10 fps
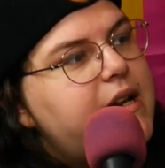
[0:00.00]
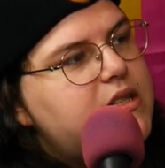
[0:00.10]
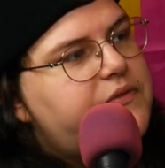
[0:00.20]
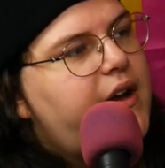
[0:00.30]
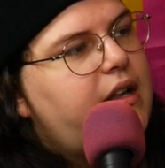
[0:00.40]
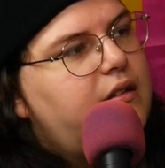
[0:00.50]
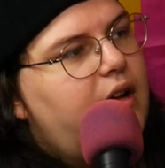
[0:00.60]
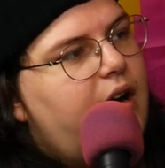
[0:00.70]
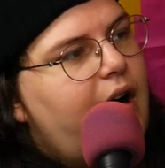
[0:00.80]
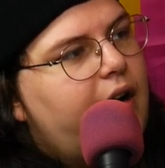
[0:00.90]
minutes fucking
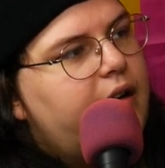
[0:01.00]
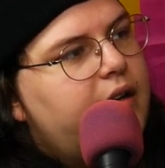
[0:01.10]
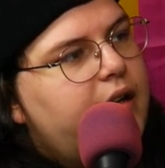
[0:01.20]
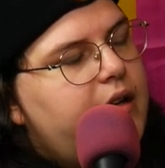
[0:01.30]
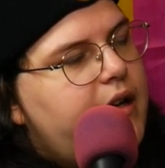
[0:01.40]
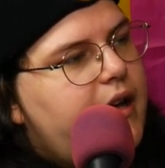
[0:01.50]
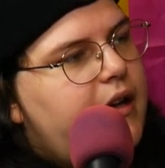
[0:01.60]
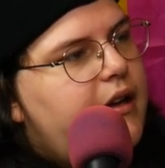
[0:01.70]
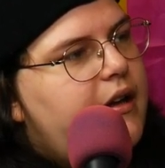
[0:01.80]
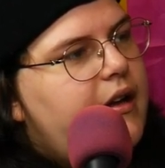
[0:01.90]
long
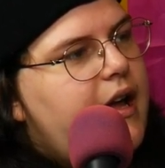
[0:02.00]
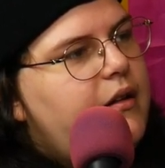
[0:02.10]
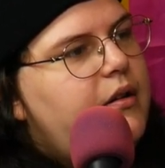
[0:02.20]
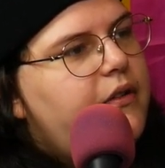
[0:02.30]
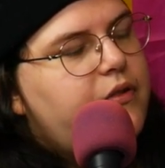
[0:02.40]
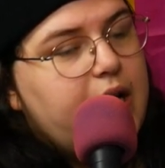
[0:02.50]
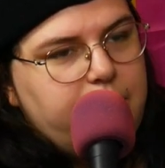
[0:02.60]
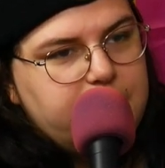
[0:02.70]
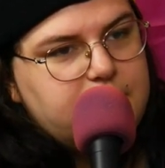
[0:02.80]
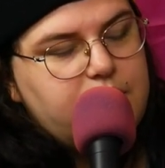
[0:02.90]
and
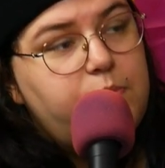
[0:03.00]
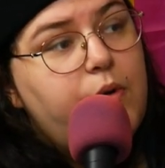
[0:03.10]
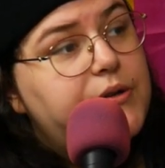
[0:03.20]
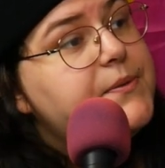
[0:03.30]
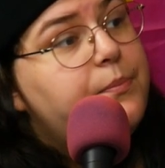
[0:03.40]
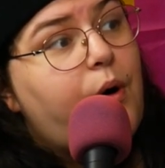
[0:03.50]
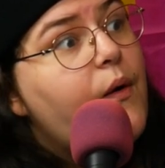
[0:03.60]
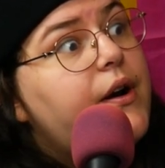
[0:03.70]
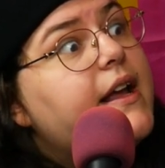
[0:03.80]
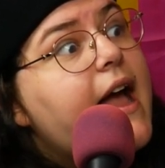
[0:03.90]
it was the most
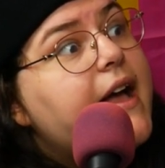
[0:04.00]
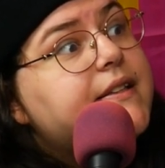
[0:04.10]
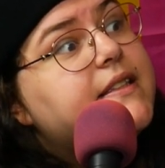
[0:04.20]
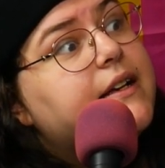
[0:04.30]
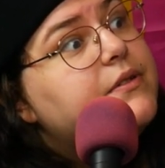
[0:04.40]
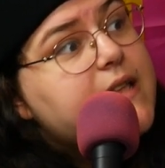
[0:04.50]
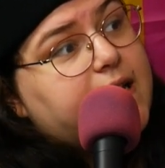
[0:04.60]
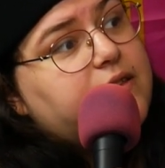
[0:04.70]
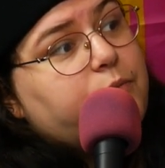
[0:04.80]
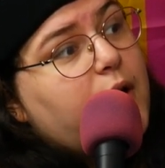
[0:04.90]
boring ass thing. It was
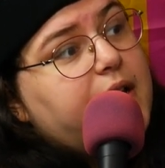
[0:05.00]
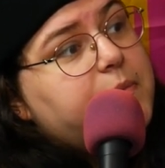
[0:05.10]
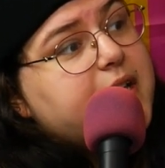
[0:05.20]
like the one of the